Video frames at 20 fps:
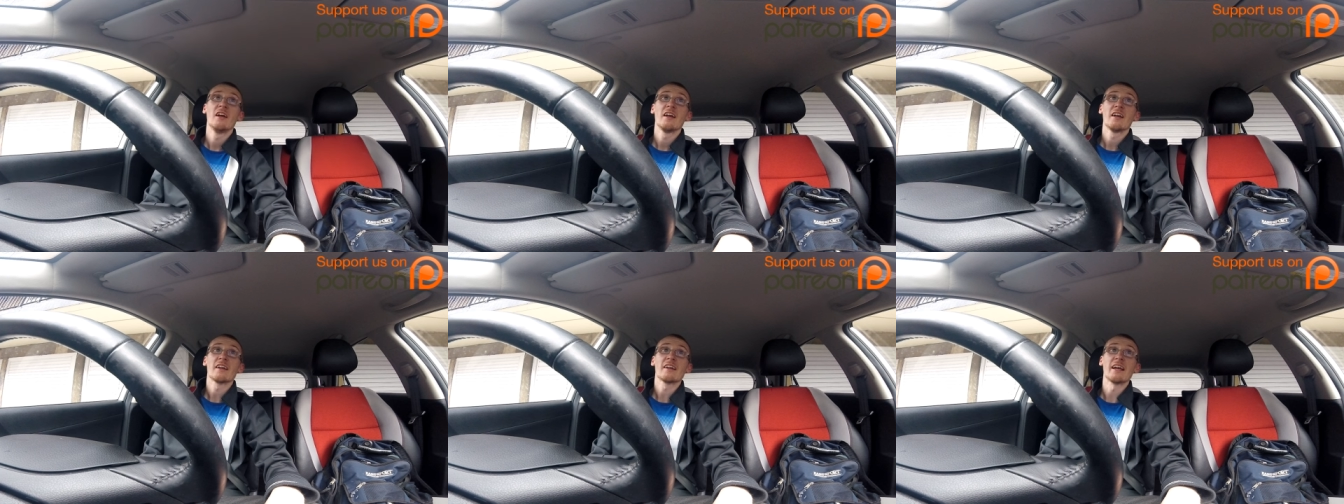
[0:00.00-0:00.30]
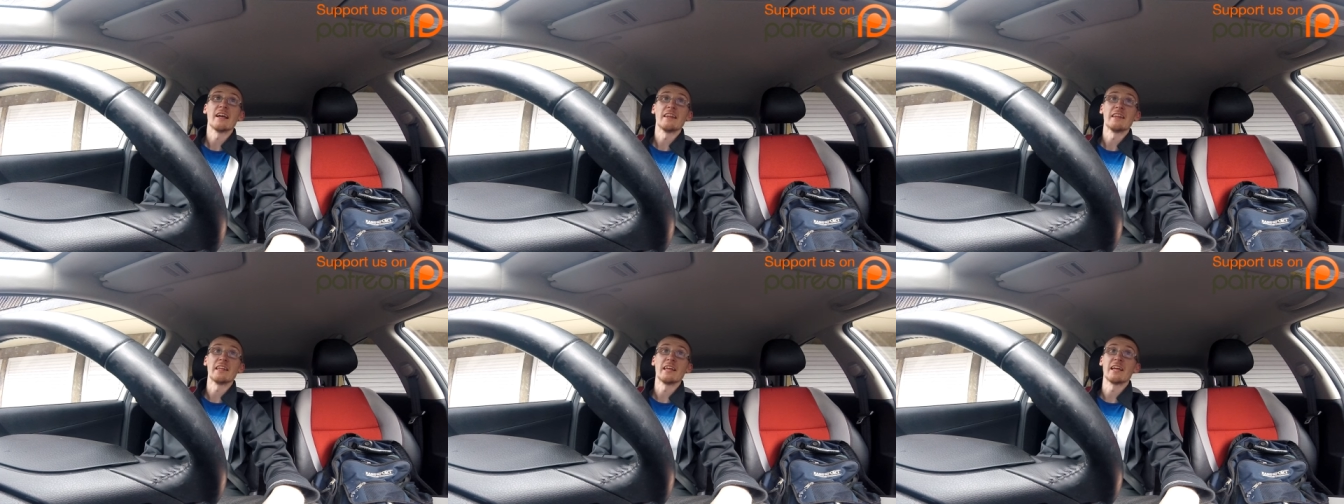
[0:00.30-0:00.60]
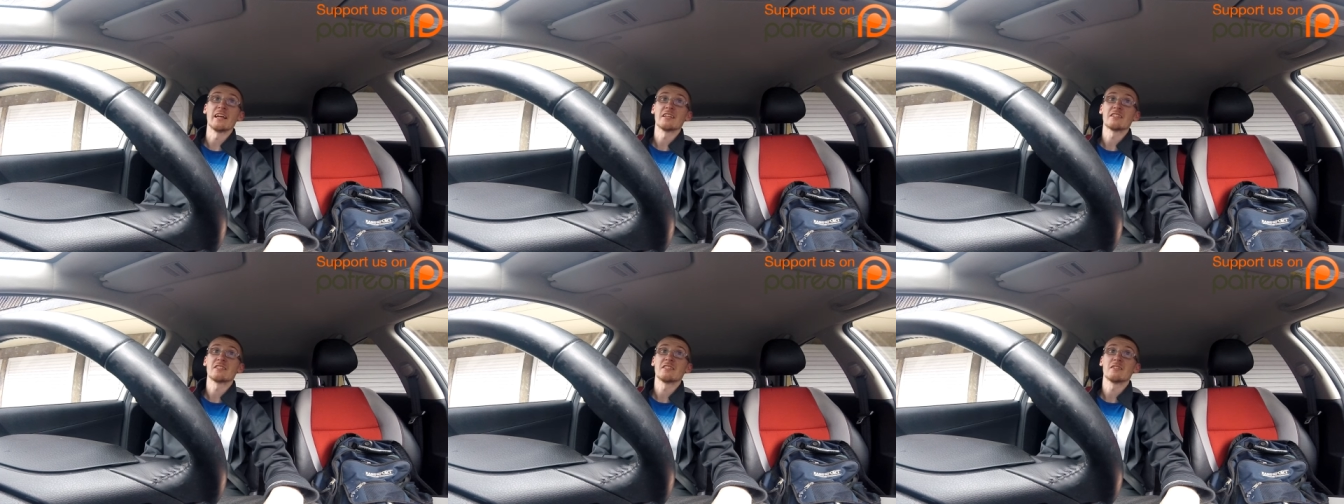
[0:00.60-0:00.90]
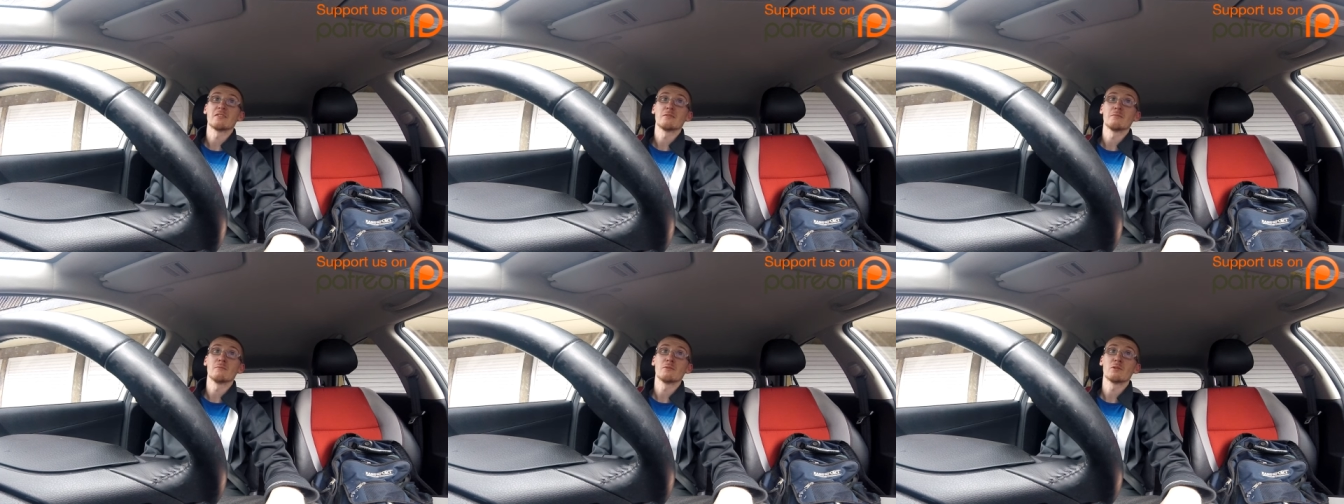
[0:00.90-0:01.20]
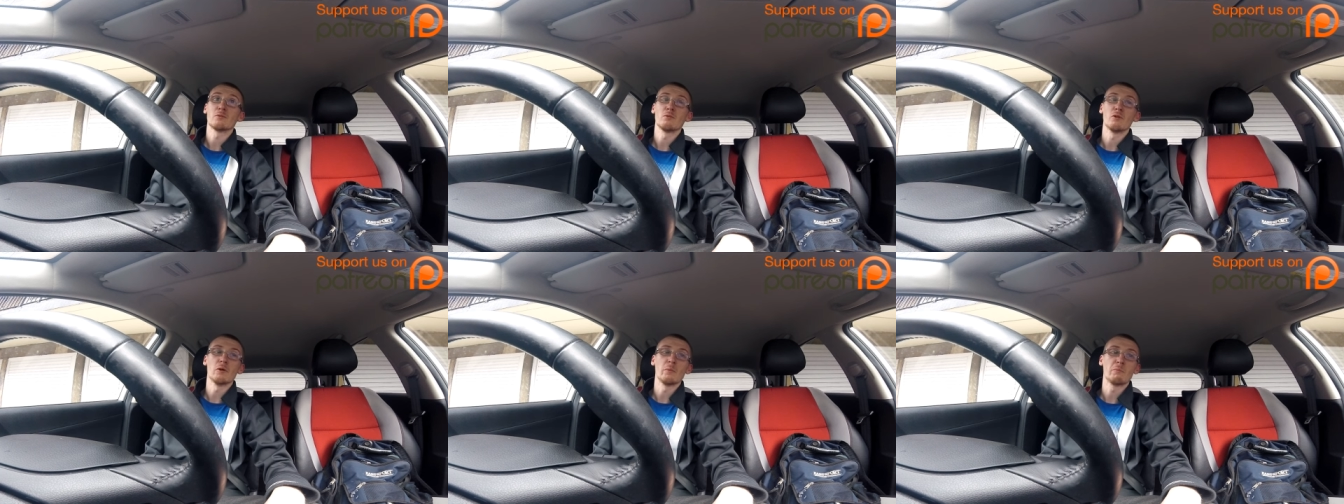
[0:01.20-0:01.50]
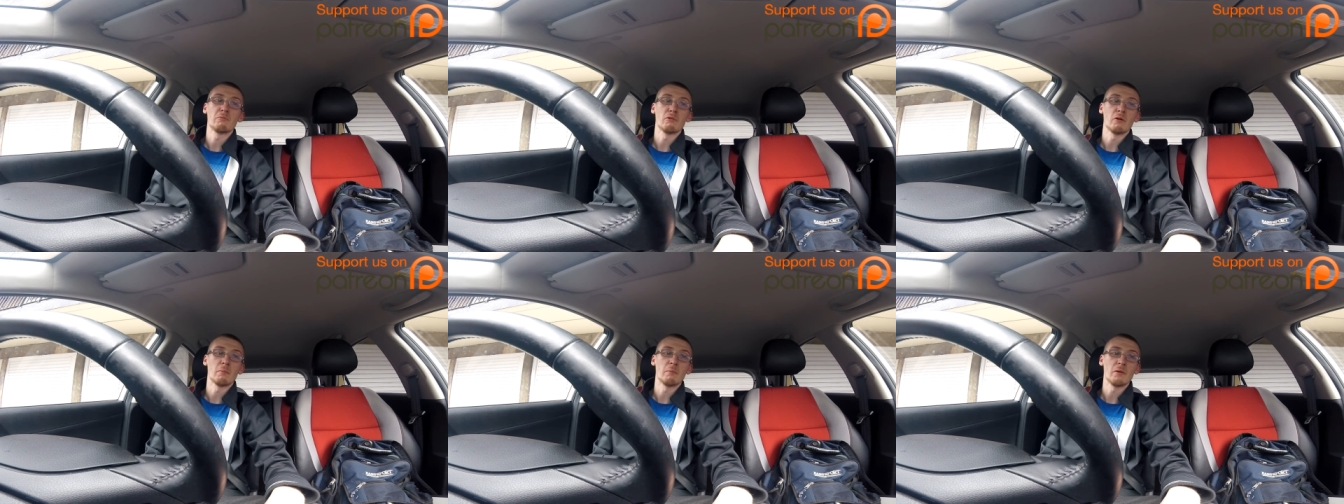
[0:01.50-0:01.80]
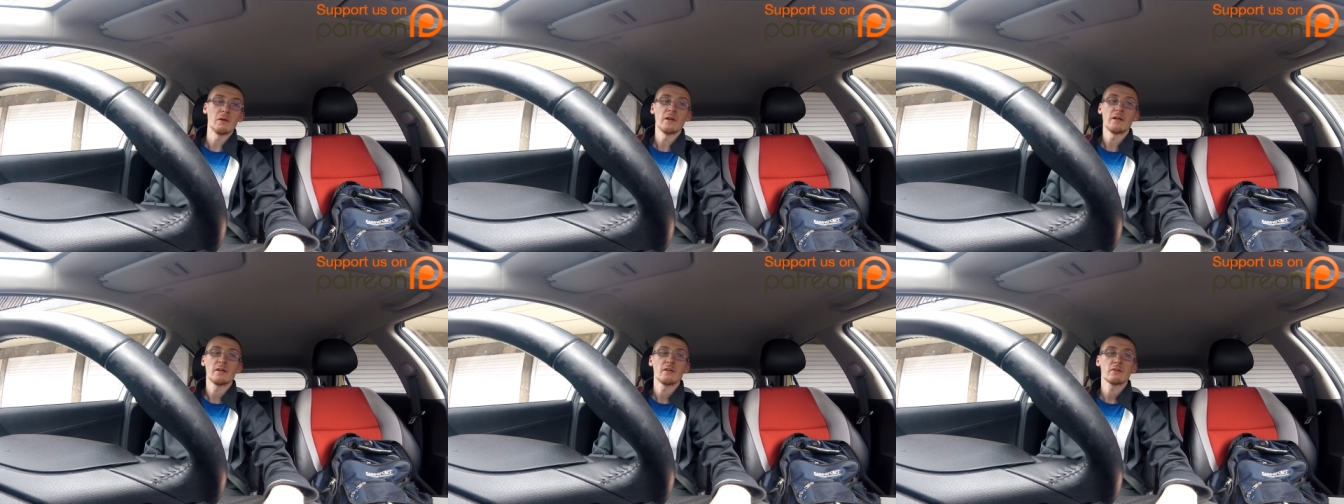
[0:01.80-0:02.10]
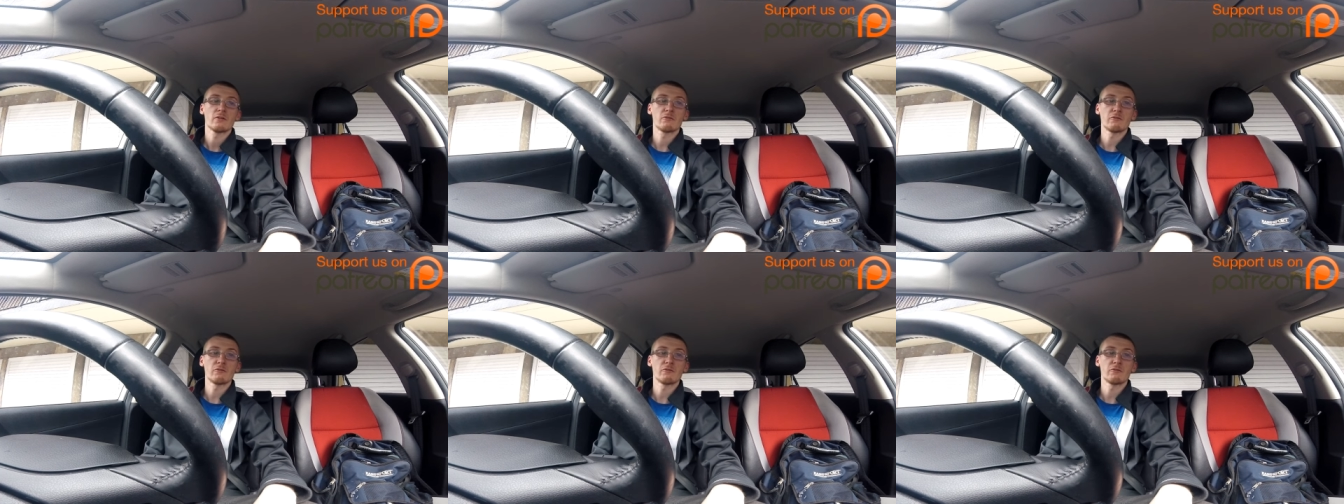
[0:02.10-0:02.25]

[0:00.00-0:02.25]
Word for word: getting the air system to work properly.